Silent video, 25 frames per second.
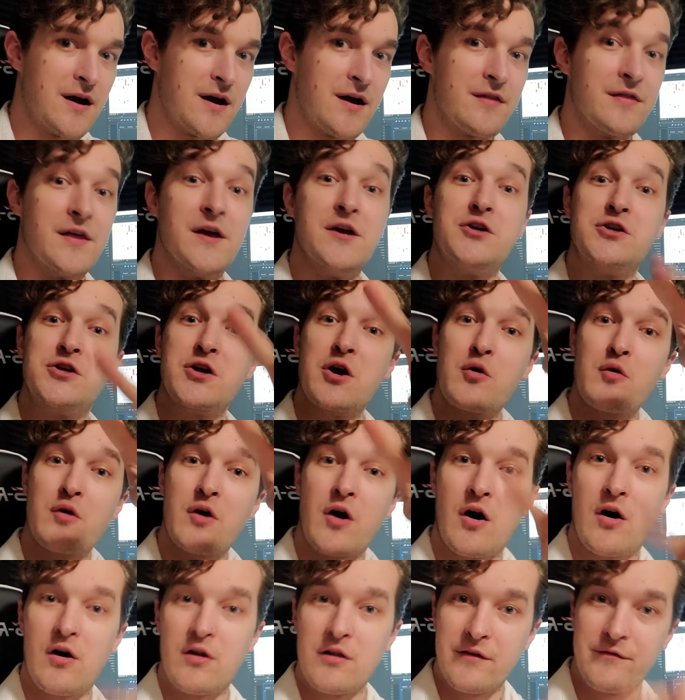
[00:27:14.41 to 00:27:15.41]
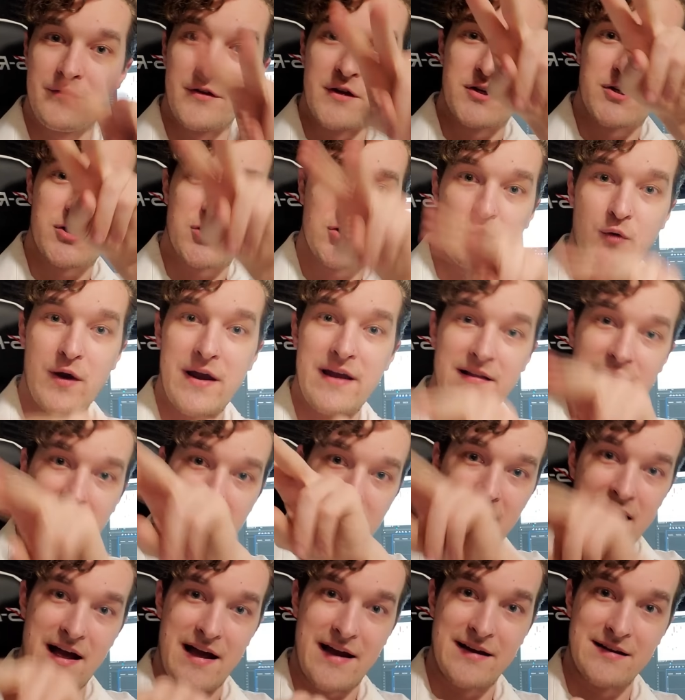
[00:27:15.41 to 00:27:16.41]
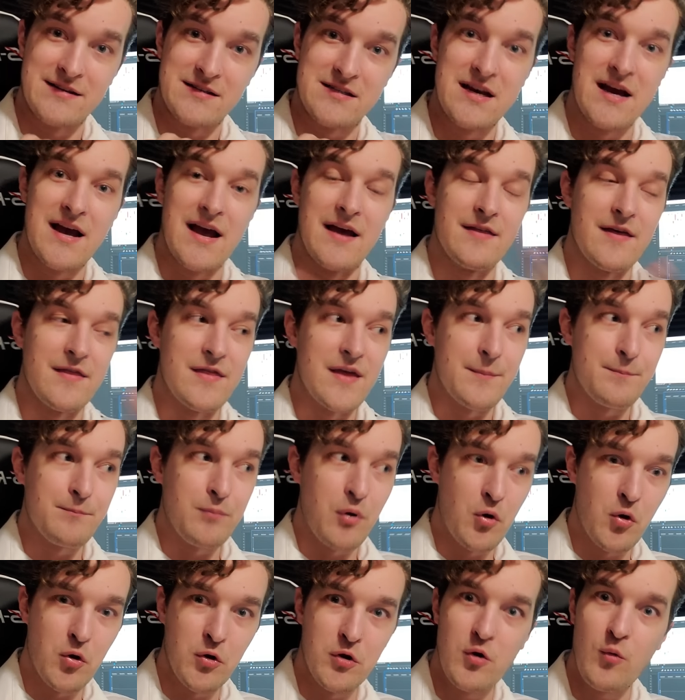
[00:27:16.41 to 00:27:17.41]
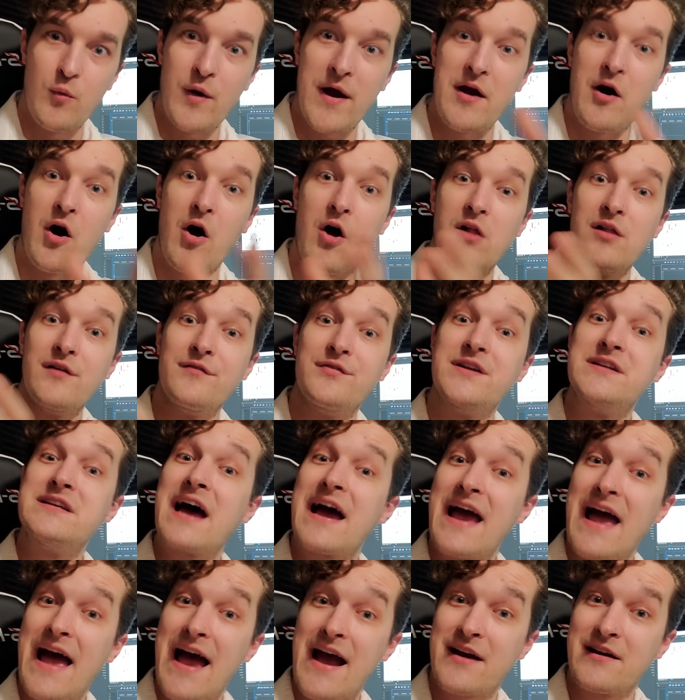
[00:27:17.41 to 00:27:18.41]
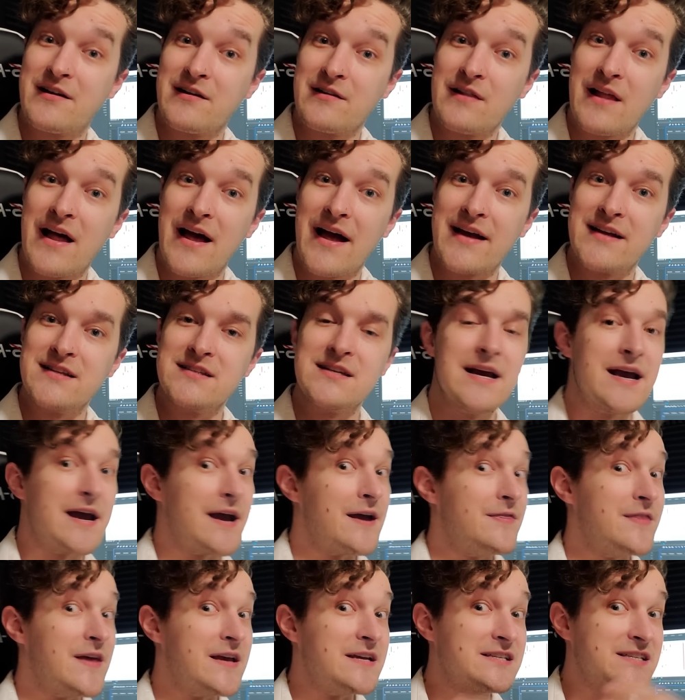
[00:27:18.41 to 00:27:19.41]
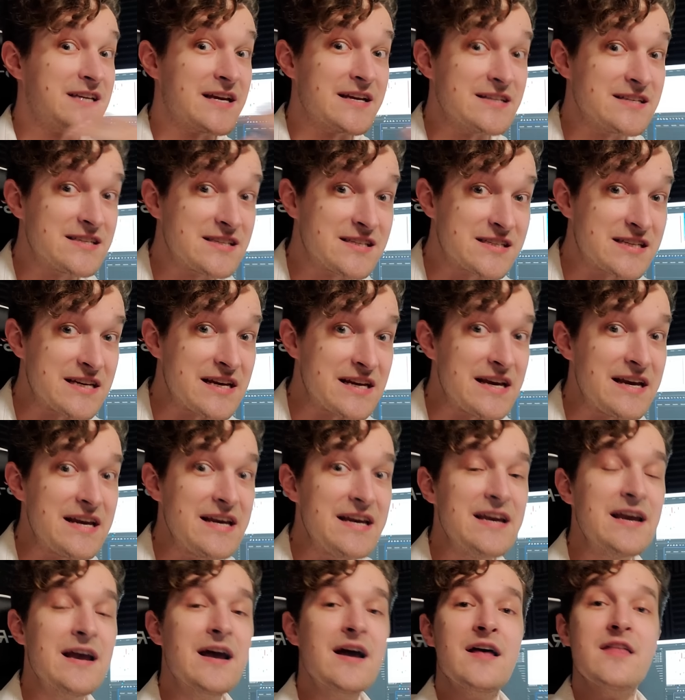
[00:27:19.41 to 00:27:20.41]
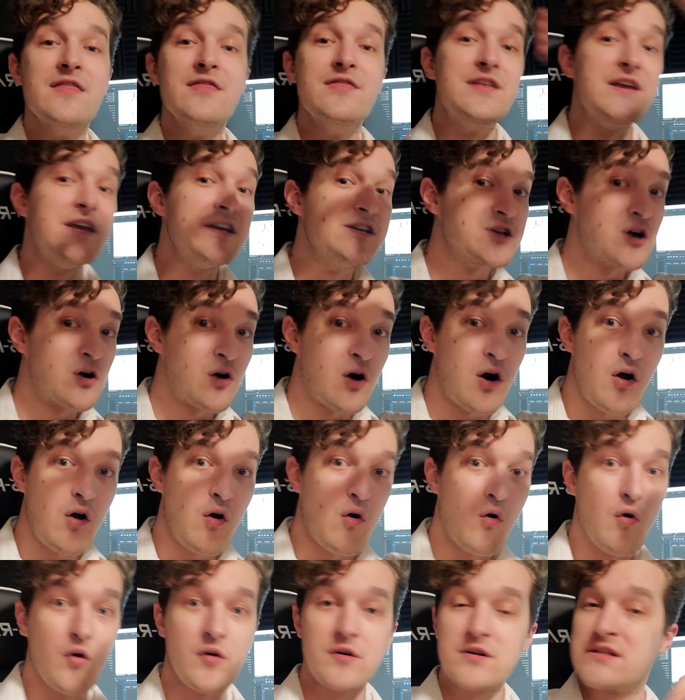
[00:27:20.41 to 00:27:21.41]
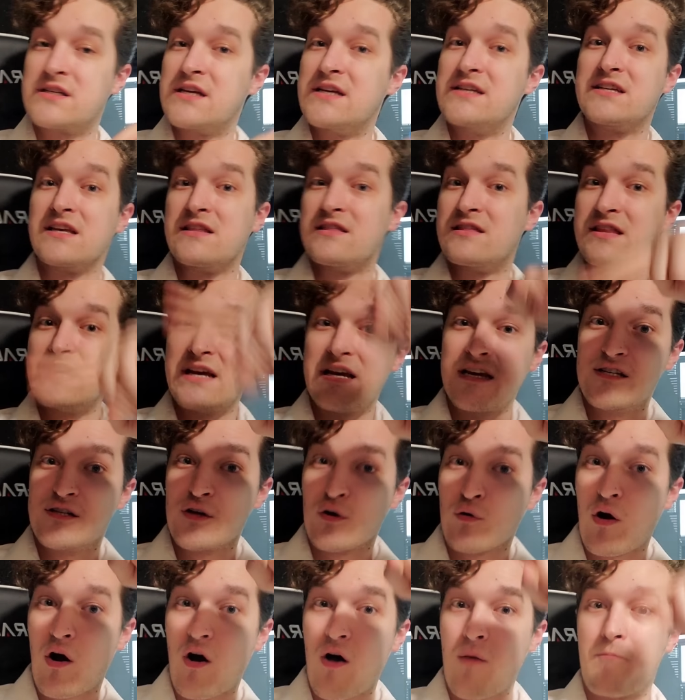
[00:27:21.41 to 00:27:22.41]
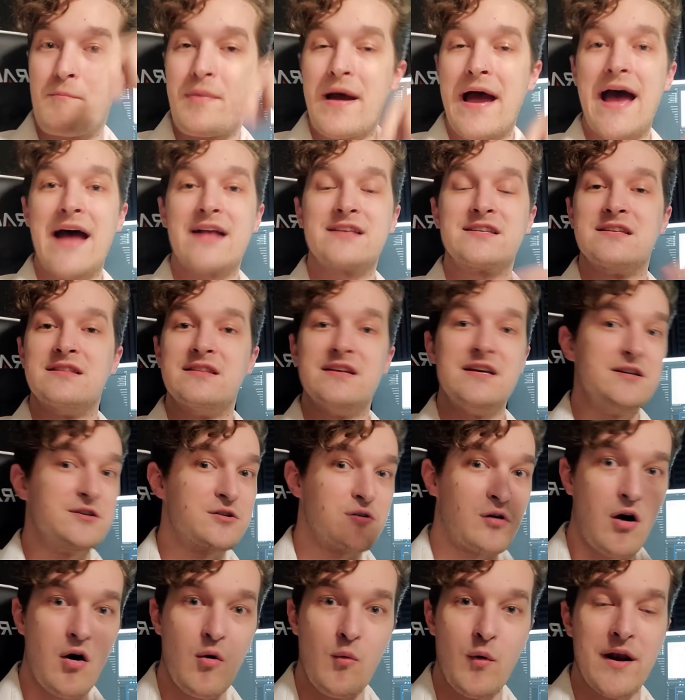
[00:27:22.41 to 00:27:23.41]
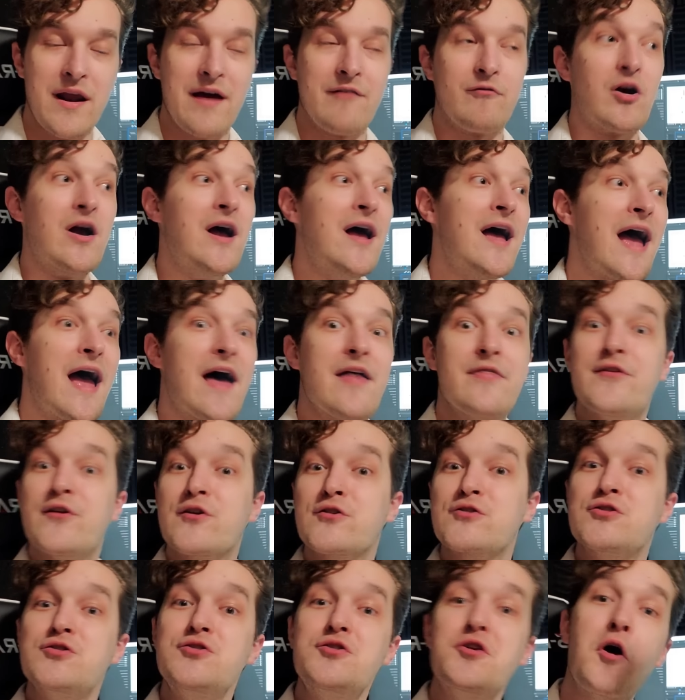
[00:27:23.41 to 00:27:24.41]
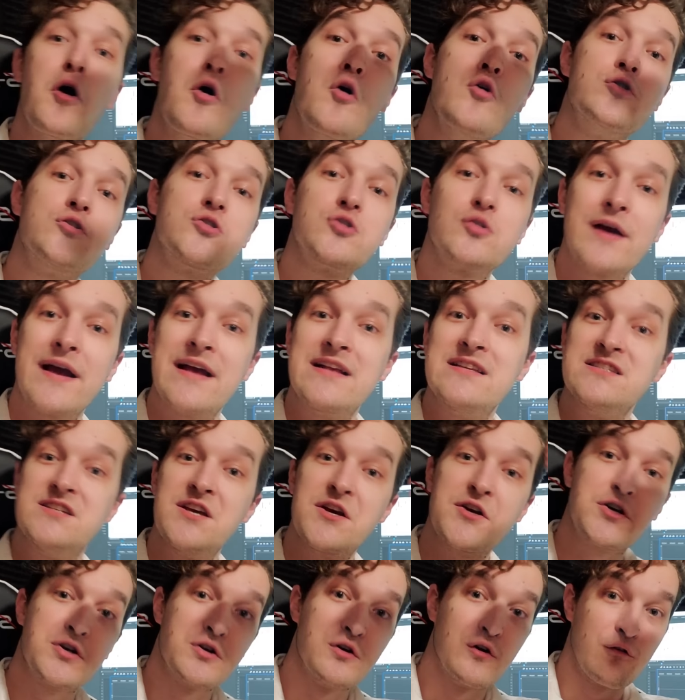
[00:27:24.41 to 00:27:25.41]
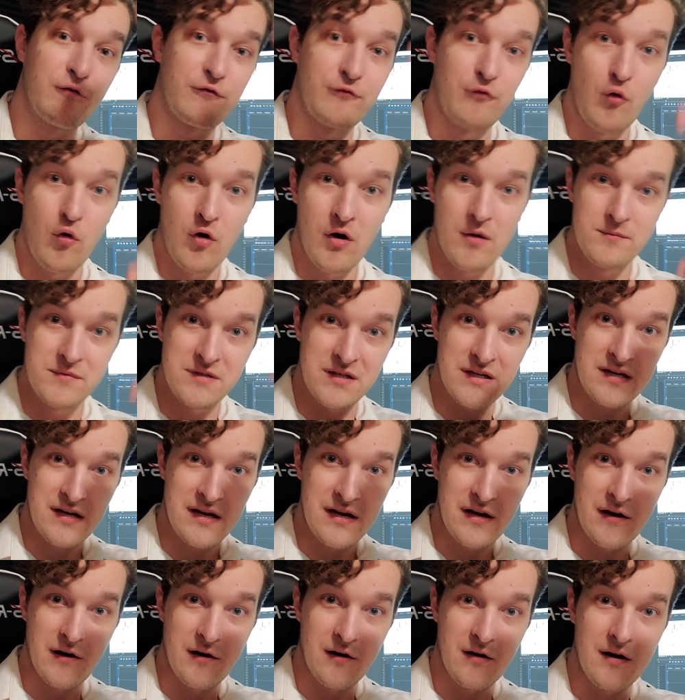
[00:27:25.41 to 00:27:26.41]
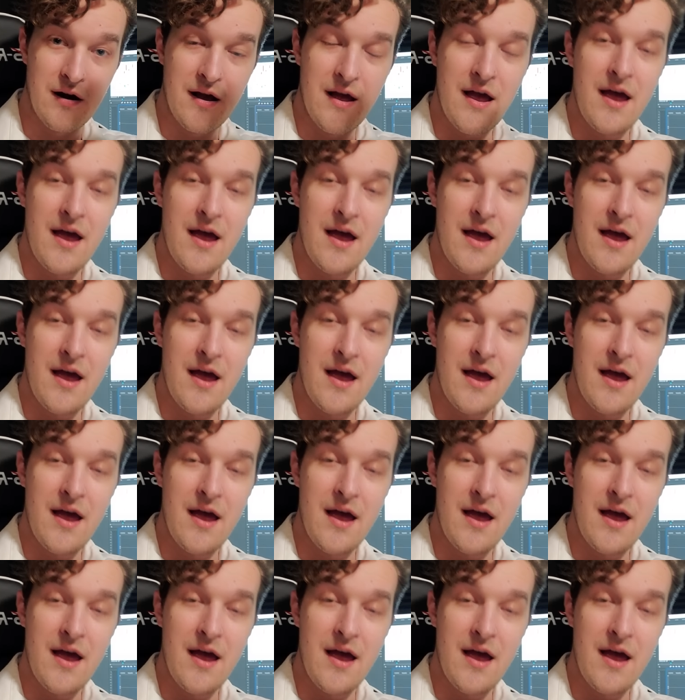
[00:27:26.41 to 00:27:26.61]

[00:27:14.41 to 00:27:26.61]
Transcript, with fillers: They showed all of the straight lines, and then they pulled away all of the diagonal lines, and they said, see, these are all horses, and these are all bats, and these are all whatever, and there's no transitional forms in here.